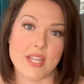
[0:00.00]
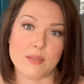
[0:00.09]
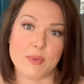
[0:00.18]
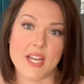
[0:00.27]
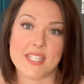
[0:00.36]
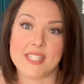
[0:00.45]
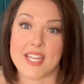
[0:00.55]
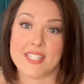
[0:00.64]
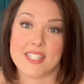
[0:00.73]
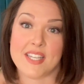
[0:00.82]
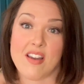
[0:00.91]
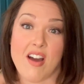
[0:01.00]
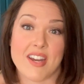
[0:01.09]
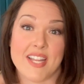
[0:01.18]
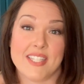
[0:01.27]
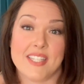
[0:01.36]
is because it's not
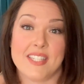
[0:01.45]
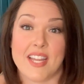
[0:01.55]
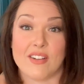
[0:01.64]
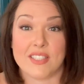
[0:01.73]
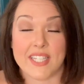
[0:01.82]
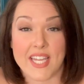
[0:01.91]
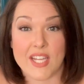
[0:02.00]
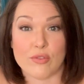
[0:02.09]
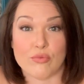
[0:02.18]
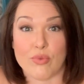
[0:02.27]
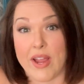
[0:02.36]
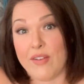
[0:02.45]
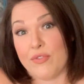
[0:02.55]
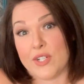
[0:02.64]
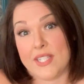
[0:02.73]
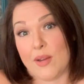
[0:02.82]
necessarily right
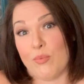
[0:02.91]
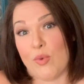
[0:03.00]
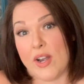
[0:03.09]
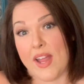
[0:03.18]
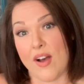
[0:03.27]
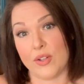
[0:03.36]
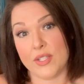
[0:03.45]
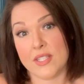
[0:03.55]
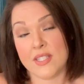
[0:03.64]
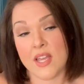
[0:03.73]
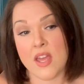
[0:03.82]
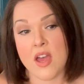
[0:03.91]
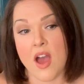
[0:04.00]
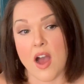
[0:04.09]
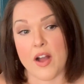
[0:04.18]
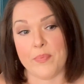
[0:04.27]
for someone else.
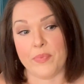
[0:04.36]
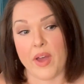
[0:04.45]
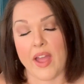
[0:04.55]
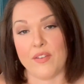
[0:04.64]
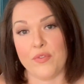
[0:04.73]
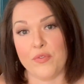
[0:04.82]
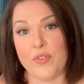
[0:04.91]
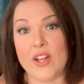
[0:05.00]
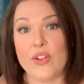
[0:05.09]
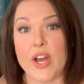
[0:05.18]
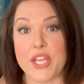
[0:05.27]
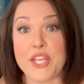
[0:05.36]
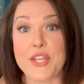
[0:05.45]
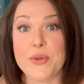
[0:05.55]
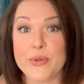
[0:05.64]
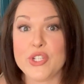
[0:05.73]
I feel a
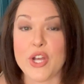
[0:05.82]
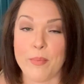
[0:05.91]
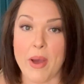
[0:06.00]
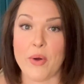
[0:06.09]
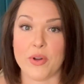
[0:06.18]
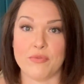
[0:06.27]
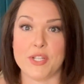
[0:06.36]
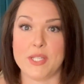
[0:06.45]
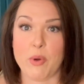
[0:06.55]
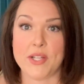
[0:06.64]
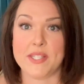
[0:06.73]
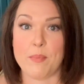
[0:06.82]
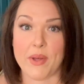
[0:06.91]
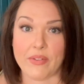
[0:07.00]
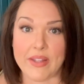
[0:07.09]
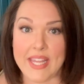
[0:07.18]
huge amount of
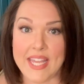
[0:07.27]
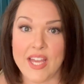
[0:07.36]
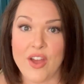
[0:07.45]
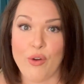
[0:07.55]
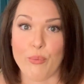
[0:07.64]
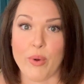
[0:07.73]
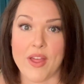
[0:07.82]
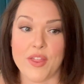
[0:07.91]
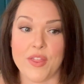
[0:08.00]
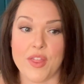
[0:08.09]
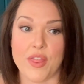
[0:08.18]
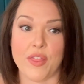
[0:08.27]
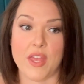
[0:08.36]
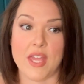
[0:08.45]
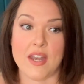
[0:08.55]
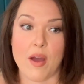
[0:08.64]
responsibility with
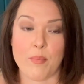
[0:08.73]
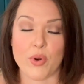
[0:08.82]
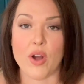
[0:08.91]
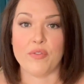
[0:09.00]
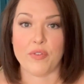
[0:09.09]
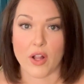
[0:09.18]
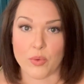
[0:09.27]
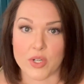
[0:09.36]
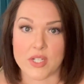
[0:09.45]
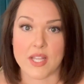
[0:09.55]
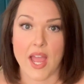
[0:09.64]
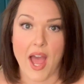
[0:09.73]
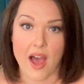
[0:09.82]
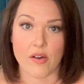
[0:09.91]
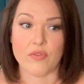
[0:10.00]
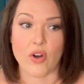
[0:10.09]
the number of followers I
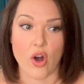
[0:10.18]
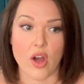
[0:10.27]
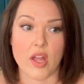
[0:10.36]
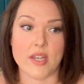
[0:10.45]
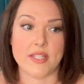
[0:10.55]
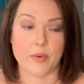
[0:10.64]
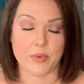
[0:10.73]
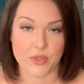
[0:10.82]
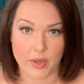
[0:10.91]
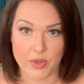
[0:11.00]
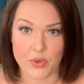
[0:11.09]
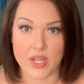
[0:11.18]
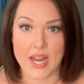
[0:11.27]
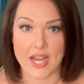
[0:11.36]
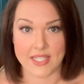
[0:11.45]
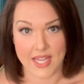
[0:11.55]
have on WW
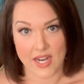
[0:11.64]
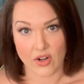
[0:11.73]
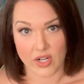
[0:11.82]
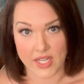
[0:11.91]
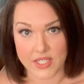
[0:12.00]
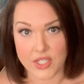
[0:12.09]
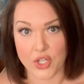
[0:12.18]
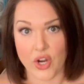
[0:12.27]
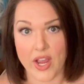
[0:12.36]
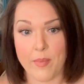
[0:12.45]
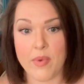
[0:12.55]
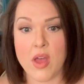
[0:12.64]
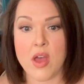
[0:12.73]
Connect and on Instagram.